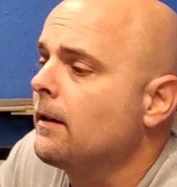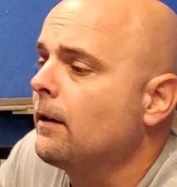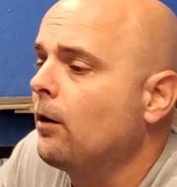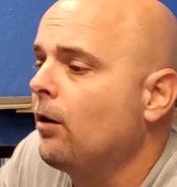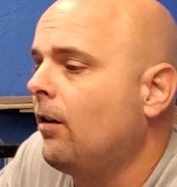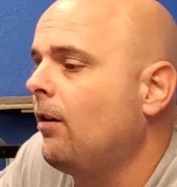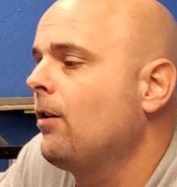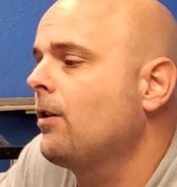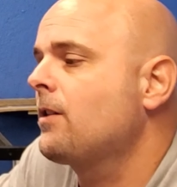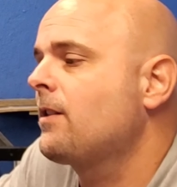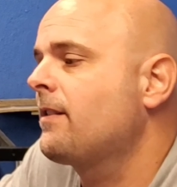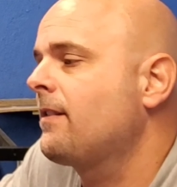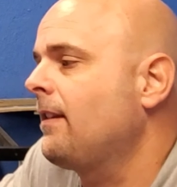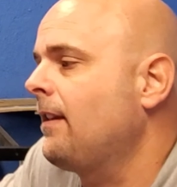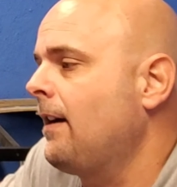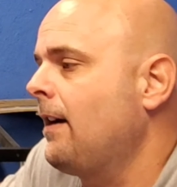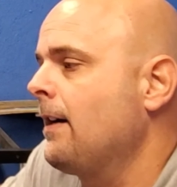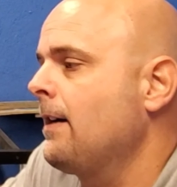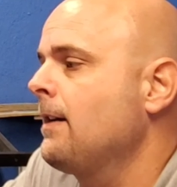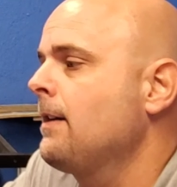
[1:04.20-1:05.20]
it looks
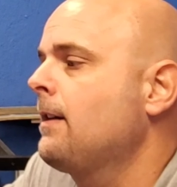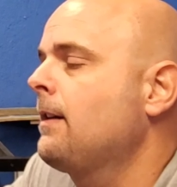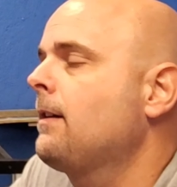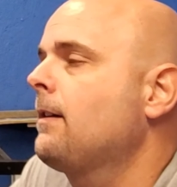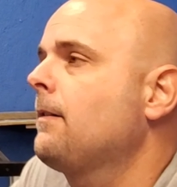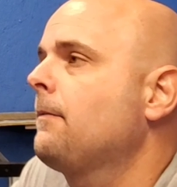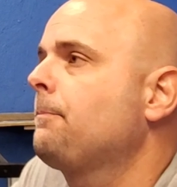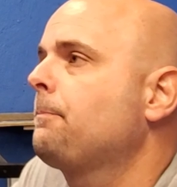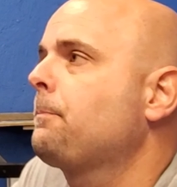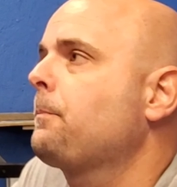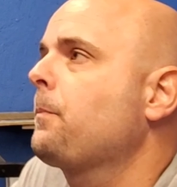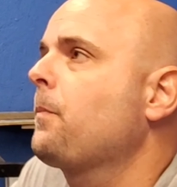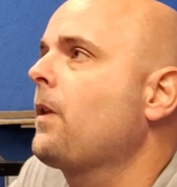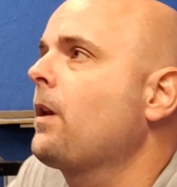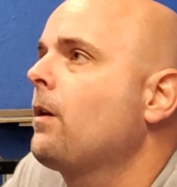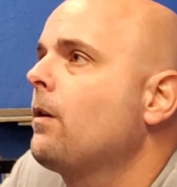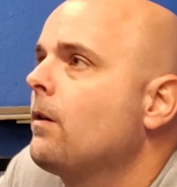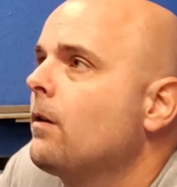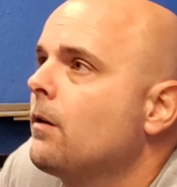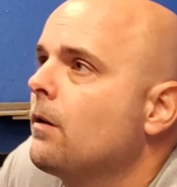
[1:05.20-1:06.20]
like
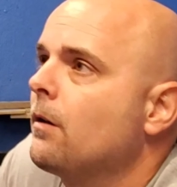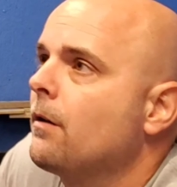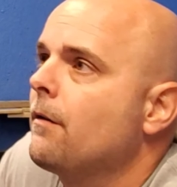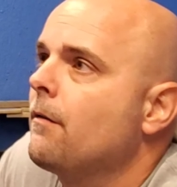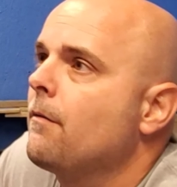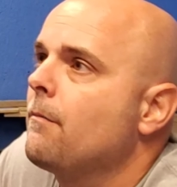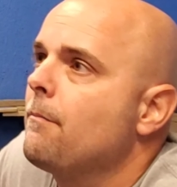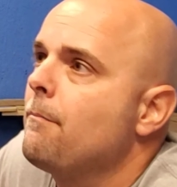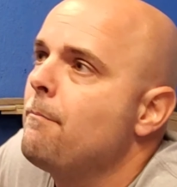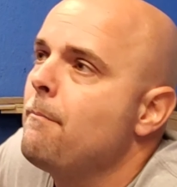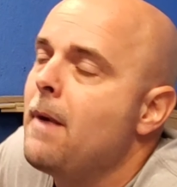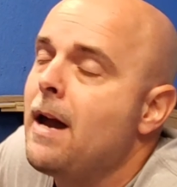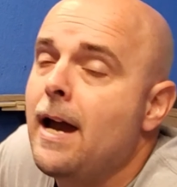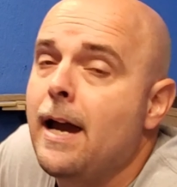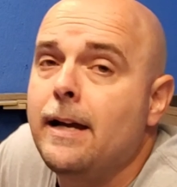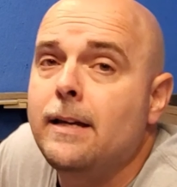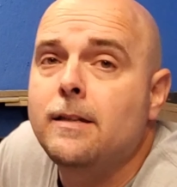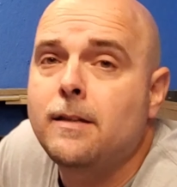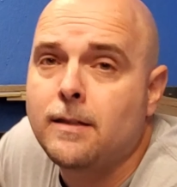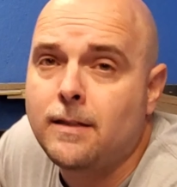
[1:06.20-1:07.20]

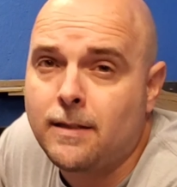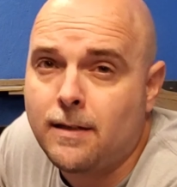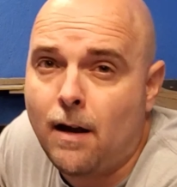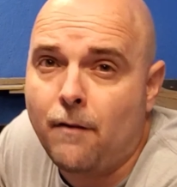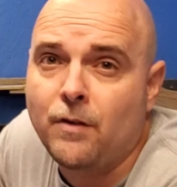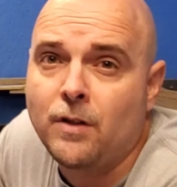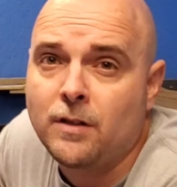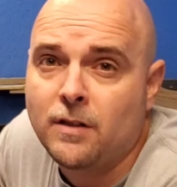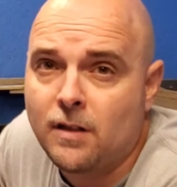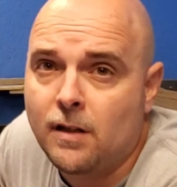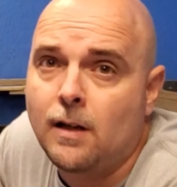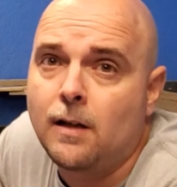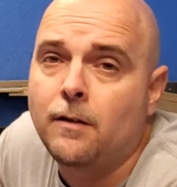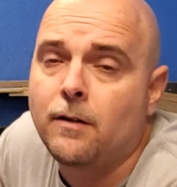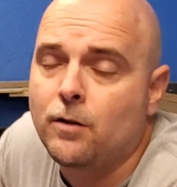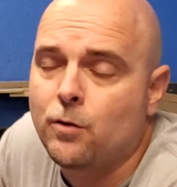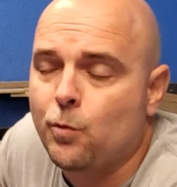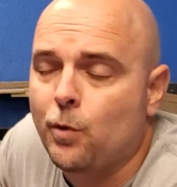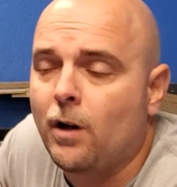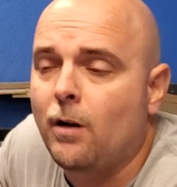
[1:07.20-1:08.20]
May
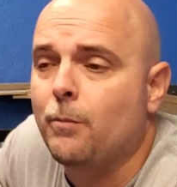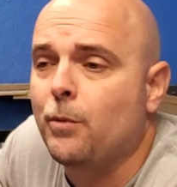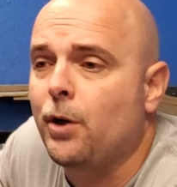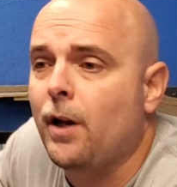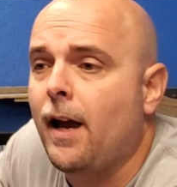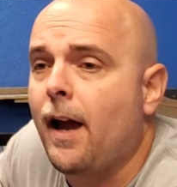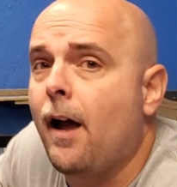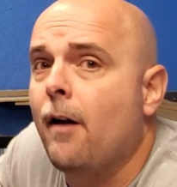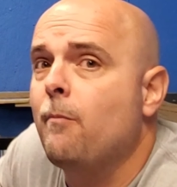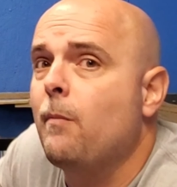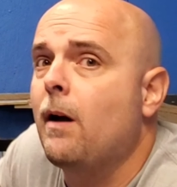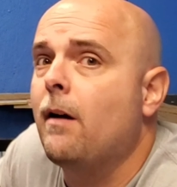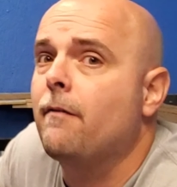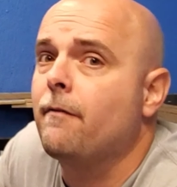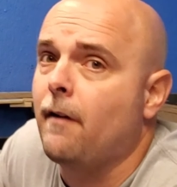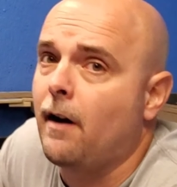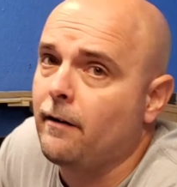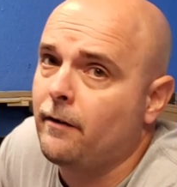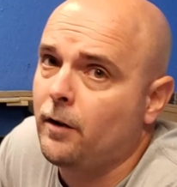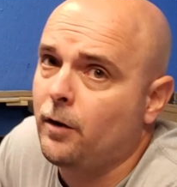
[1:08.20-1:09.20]
17th is when I'm going to have my
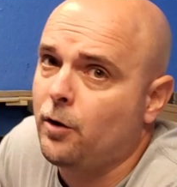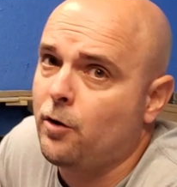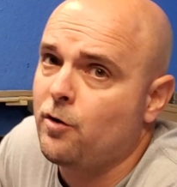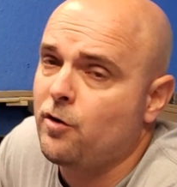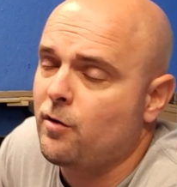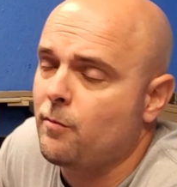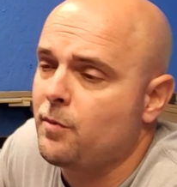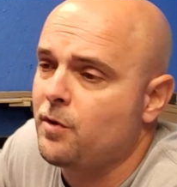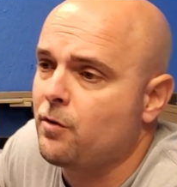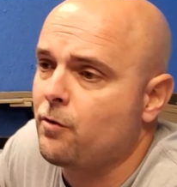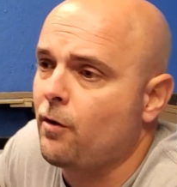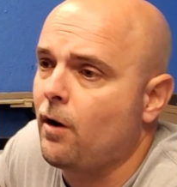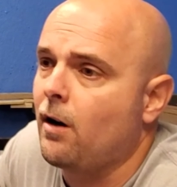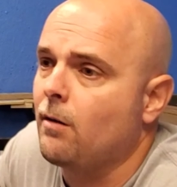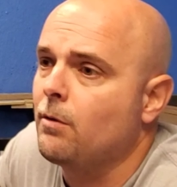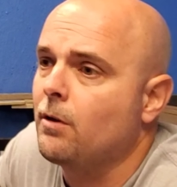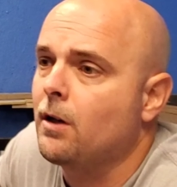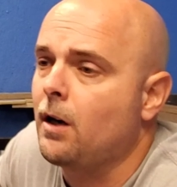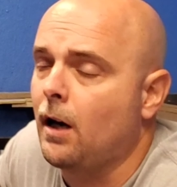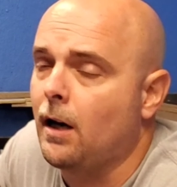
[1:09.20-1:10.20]
500
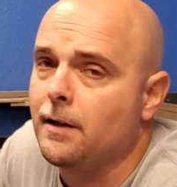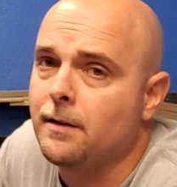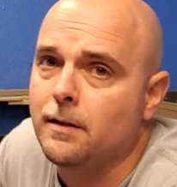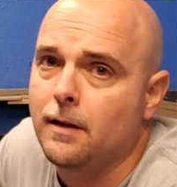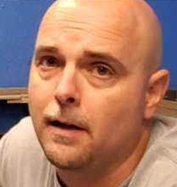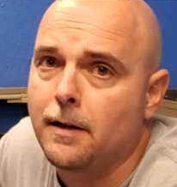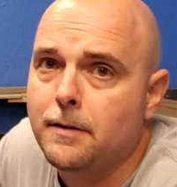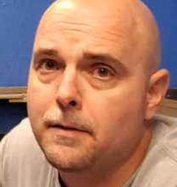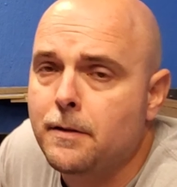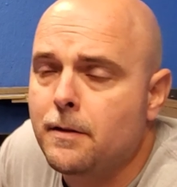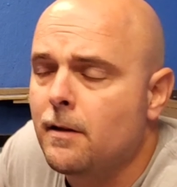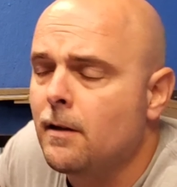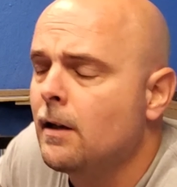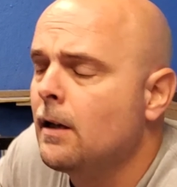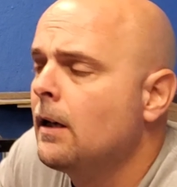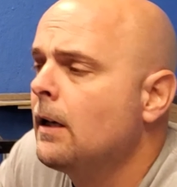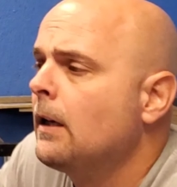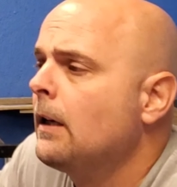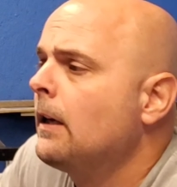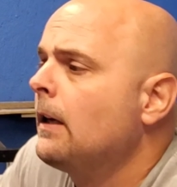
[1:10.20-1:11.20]
subscriber contest.
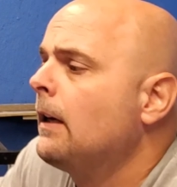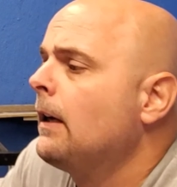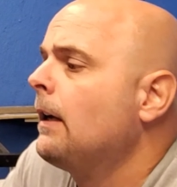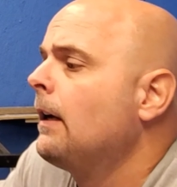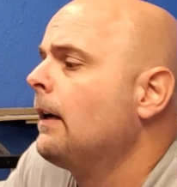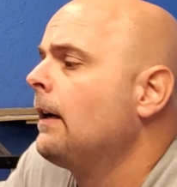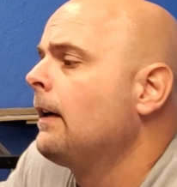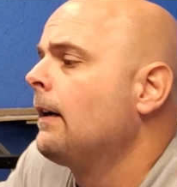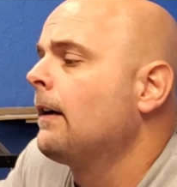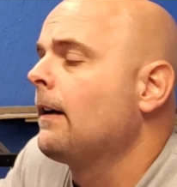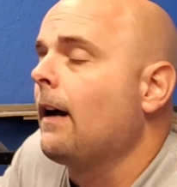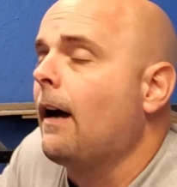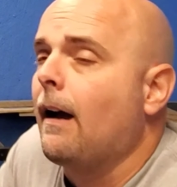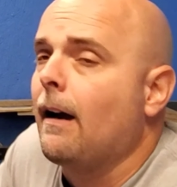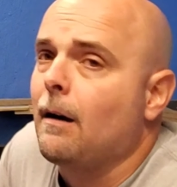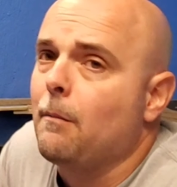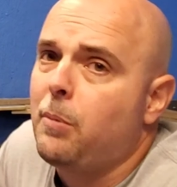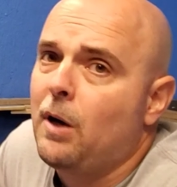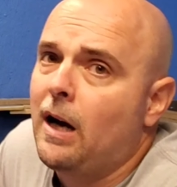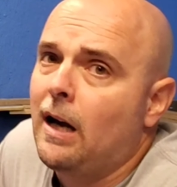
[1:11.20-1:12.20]

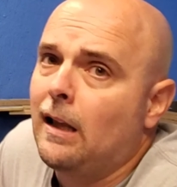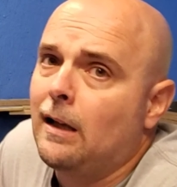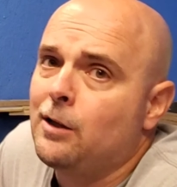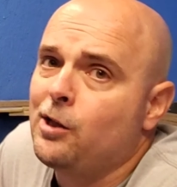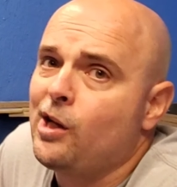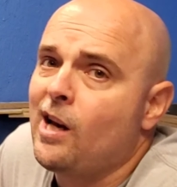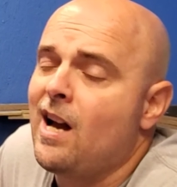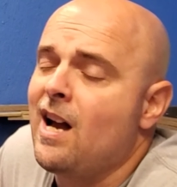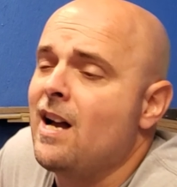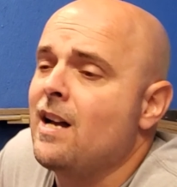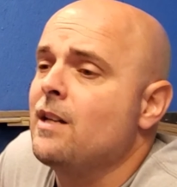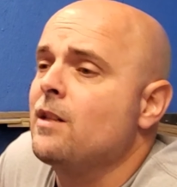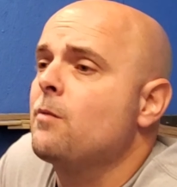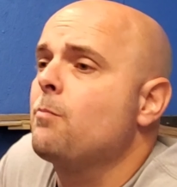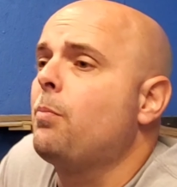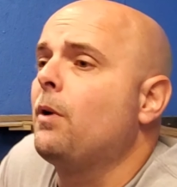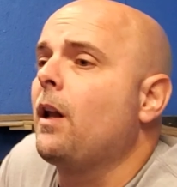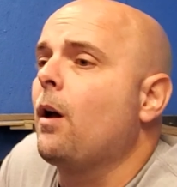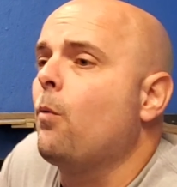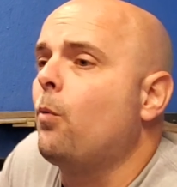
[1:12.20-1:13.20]
I apologize,
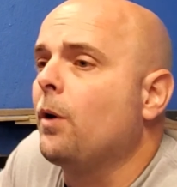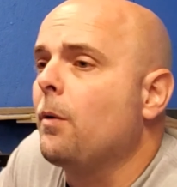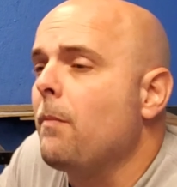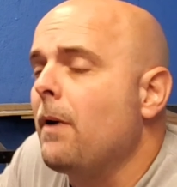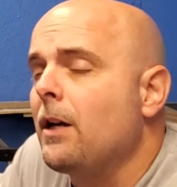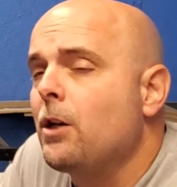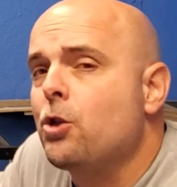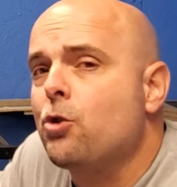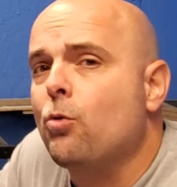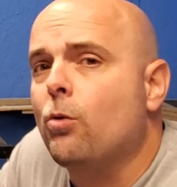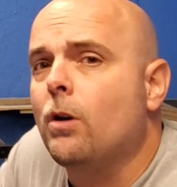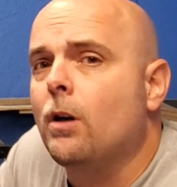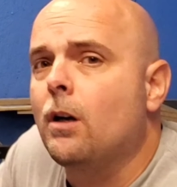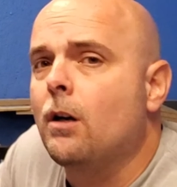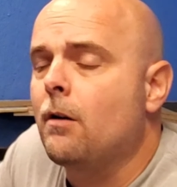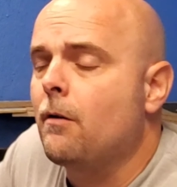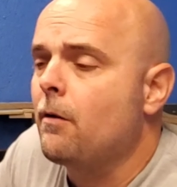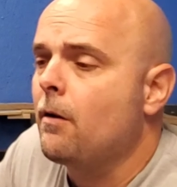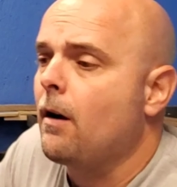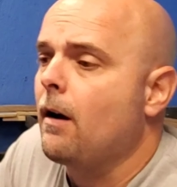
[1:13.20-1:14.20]
but I want to make
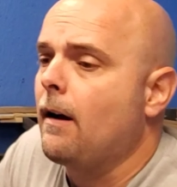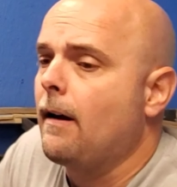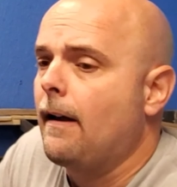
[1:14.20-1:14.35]
sure